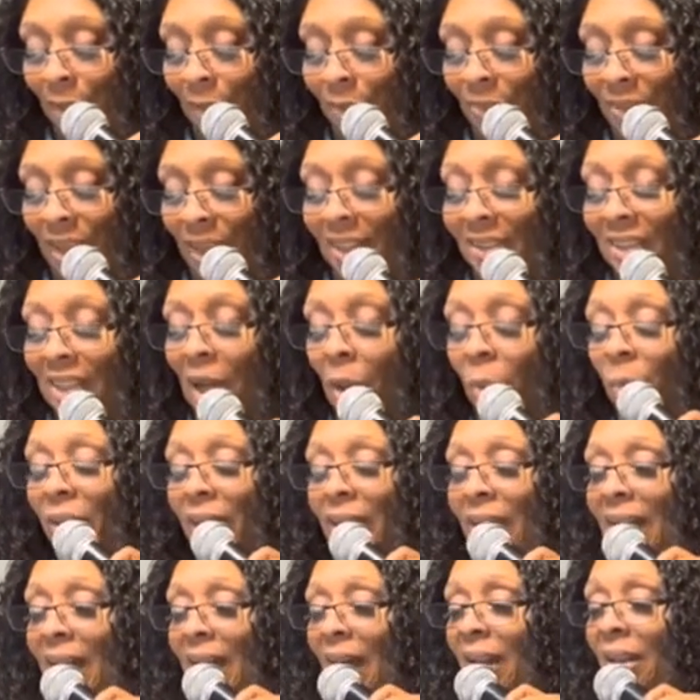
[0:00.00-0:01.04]
That's how
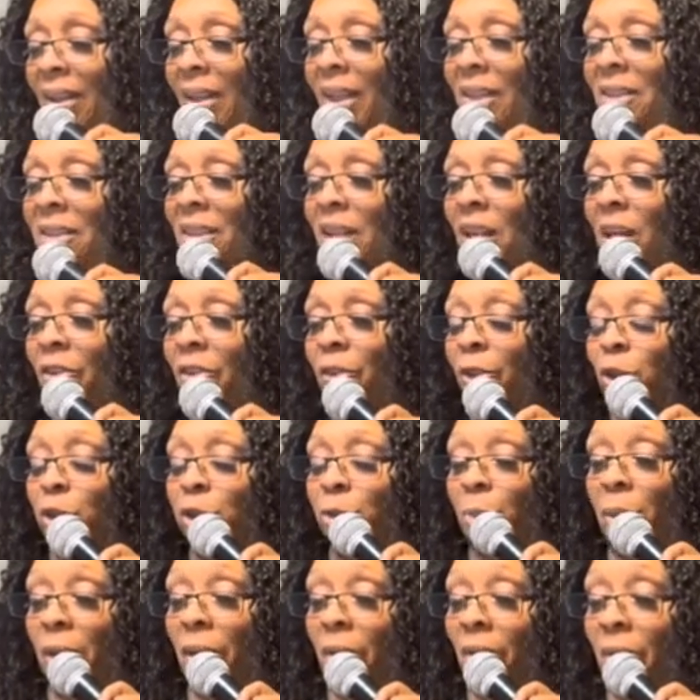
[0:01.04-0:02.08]
we get out of that slothful
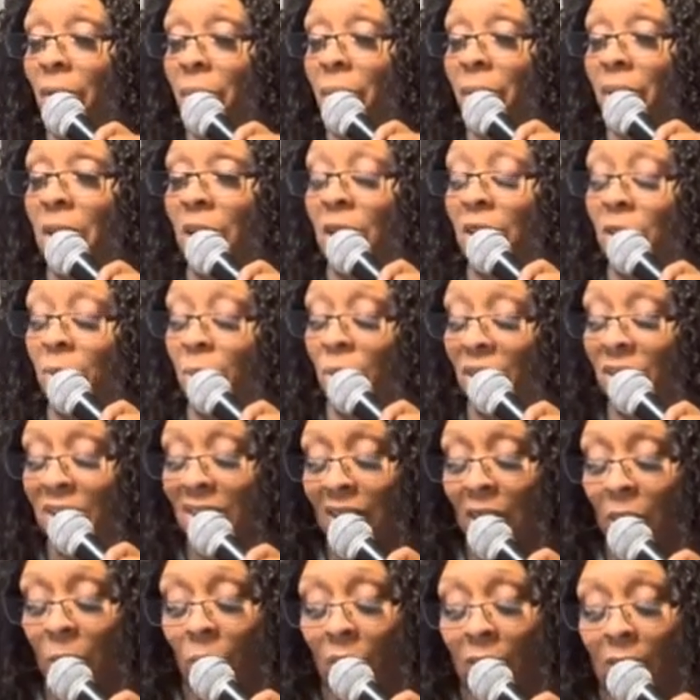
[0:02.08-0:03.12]
spirit because we
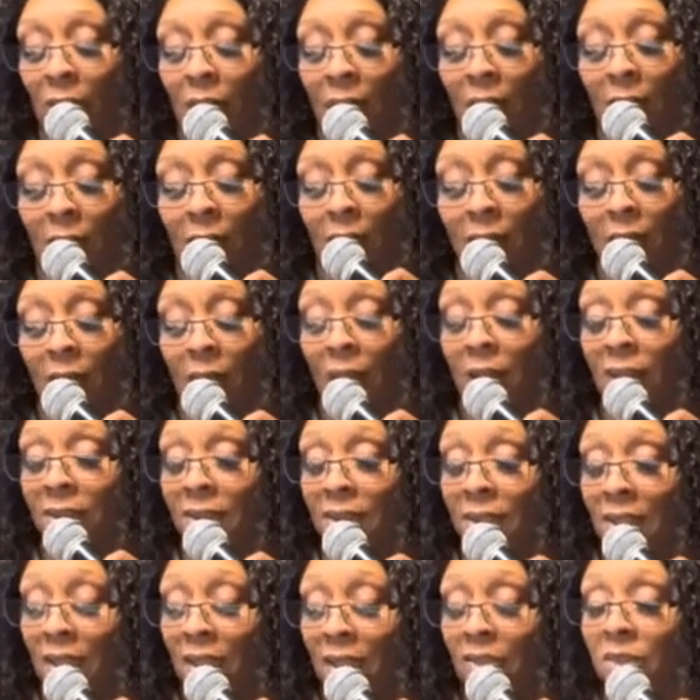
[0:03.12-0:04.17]
sit with God.
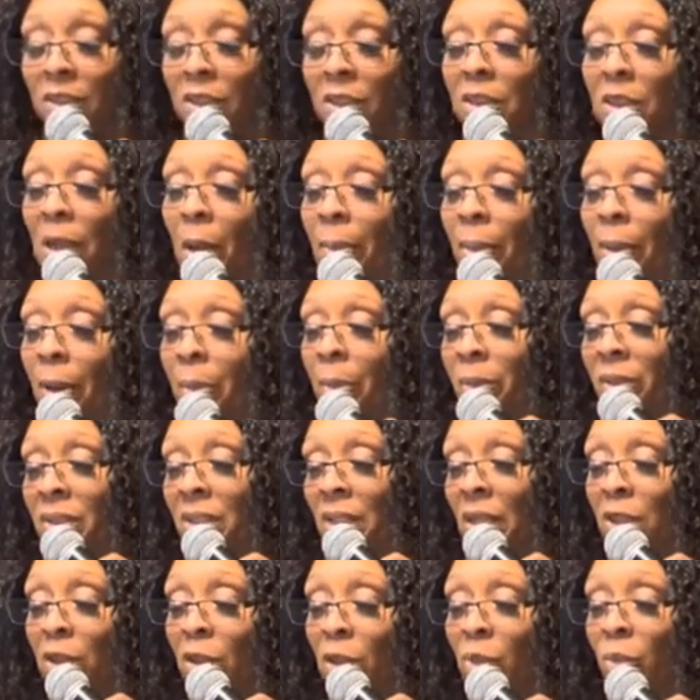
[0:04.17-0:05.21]
God gives us our purpose,
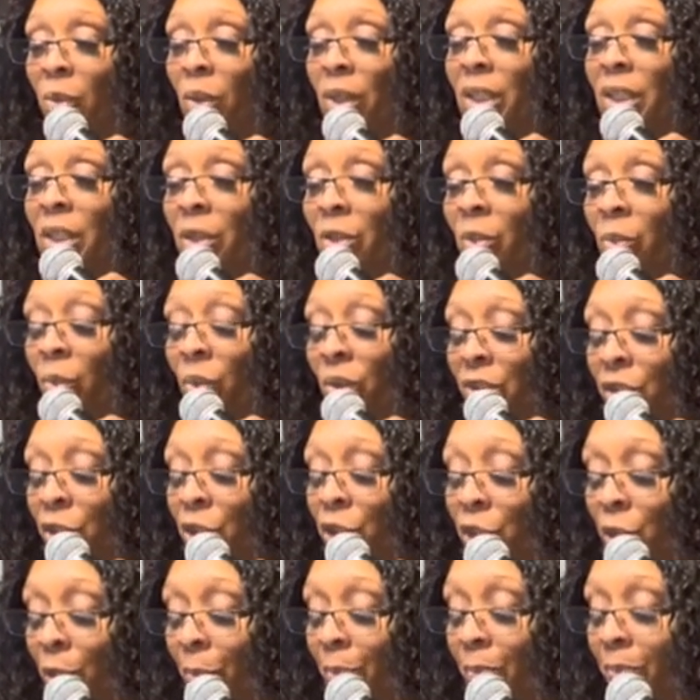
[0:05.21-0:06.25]
tells us what he, what to
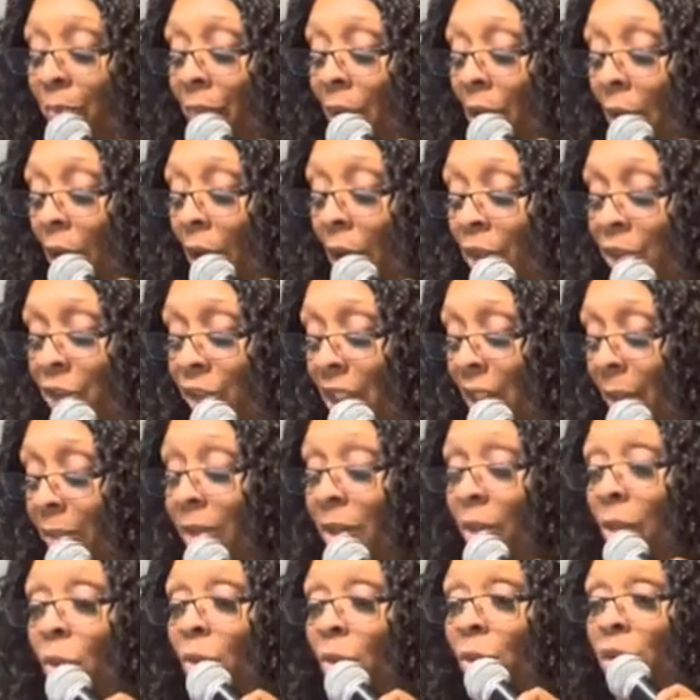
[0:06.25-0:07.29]
do. Our
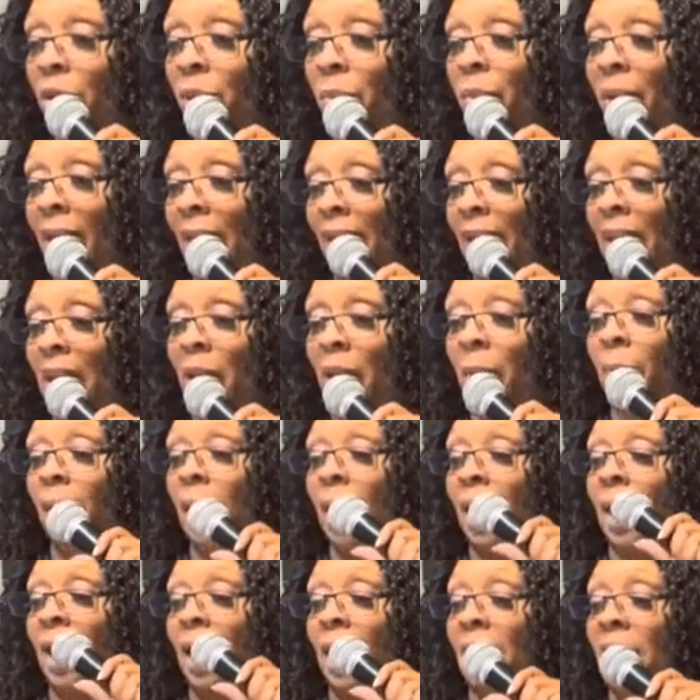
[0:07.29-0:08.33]
steps are ordered by Him,
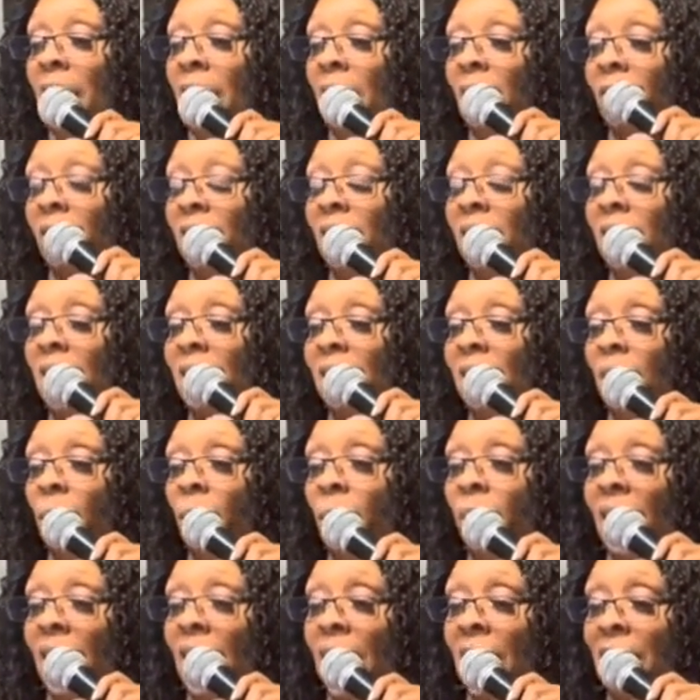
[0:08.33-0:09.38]
and everything that
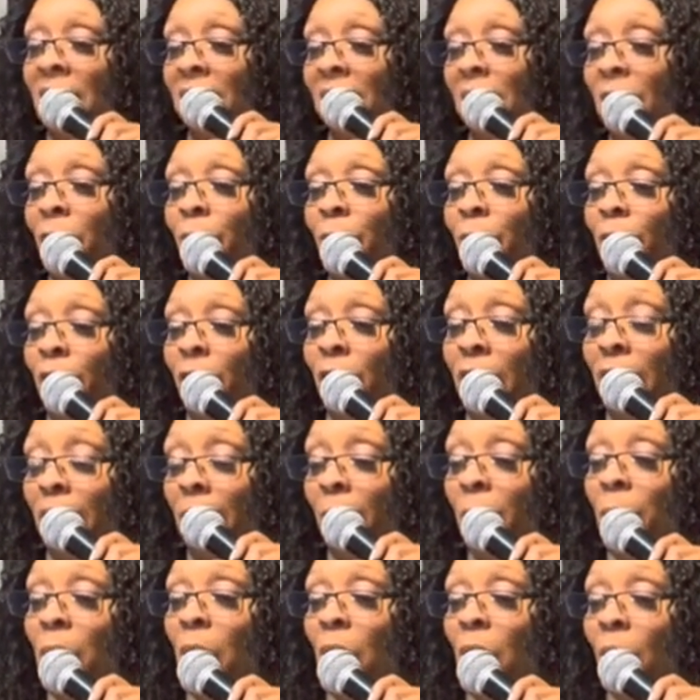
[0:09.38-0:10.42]
we asking for
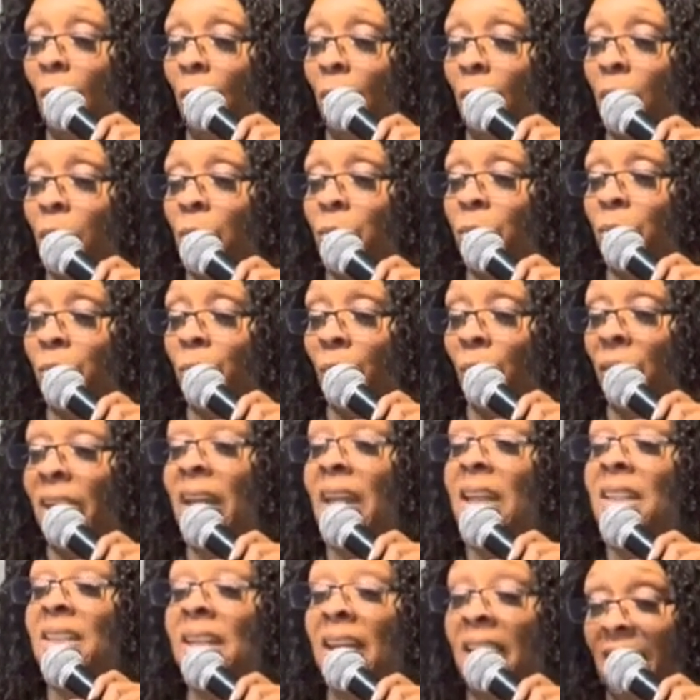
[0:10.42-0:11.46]
Him or we
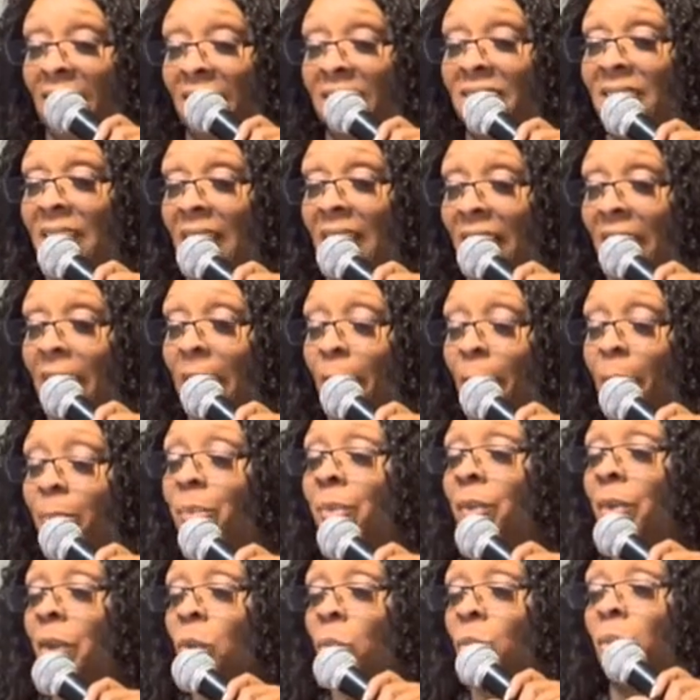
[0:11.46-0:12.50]
get to asking Him
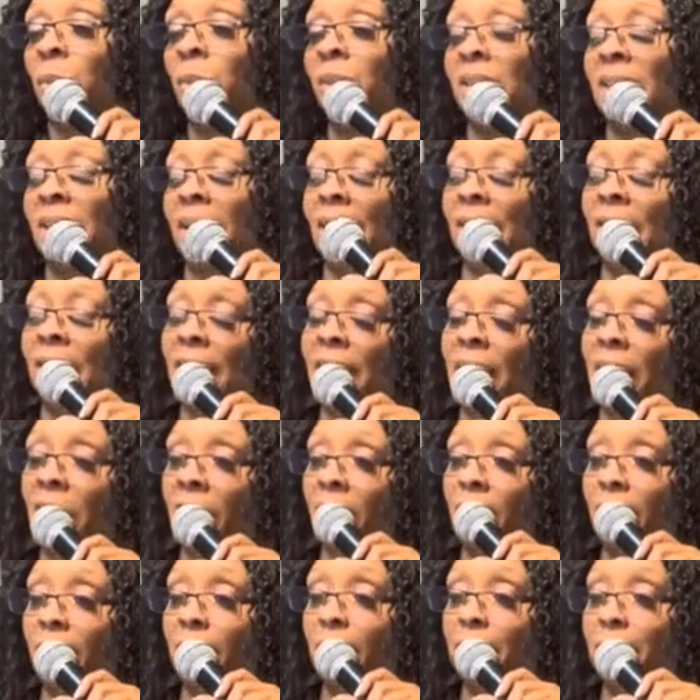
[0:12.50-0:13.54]
will be taken
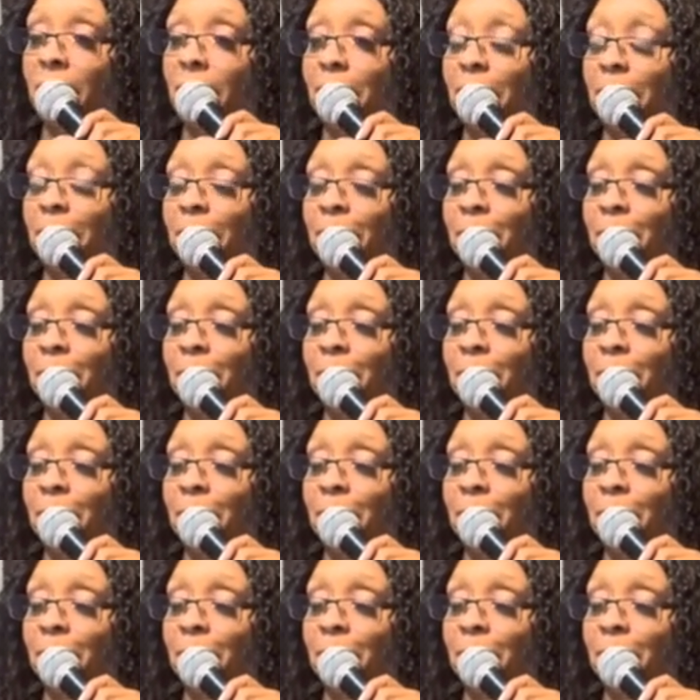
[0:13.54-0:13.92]
care of.